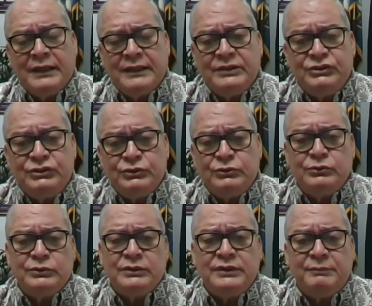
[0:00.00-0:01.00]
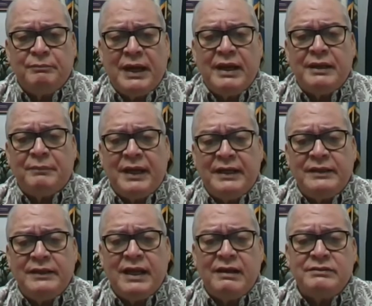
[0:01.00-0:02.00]
And in June, the
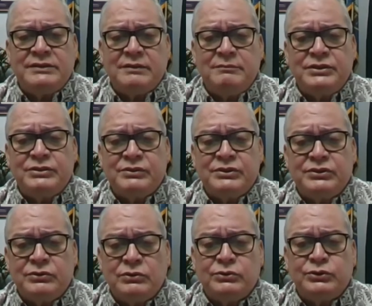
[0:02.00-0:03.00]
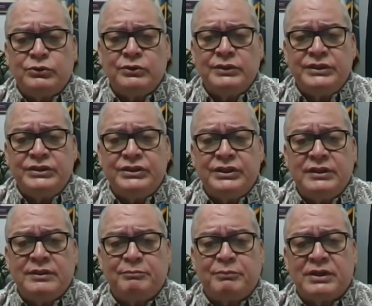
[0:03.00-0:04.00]
Biden-Harris administration also
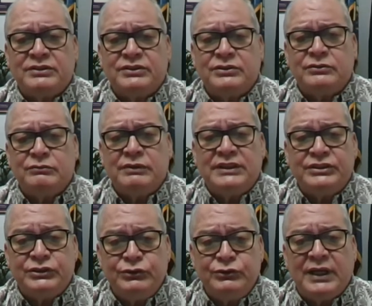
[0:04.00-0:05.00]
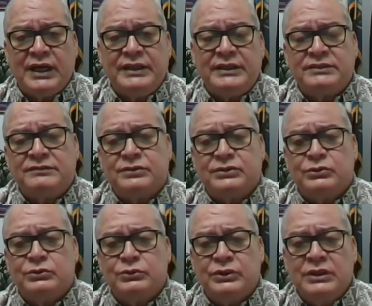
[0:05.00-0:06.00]
initiated a process to release new guidance for
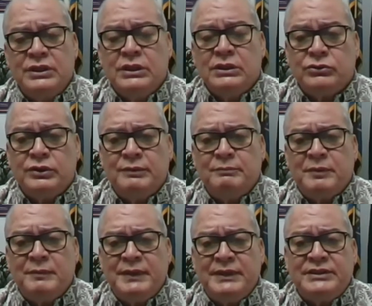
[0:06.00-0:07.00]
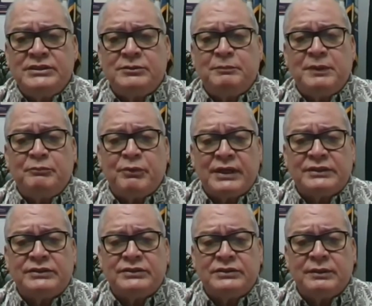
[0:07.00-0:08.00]
schools to implement discipline
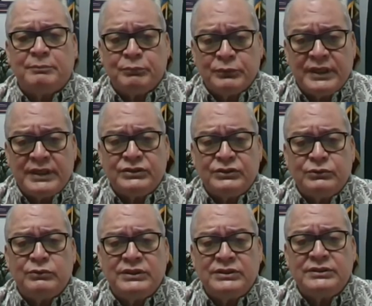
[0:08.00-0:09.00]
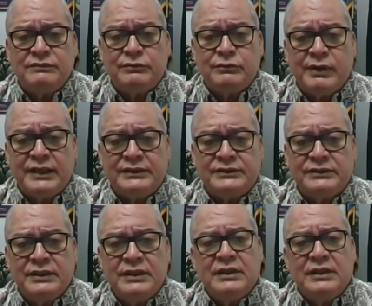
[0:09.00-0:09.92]
practices that protect students' civil rights.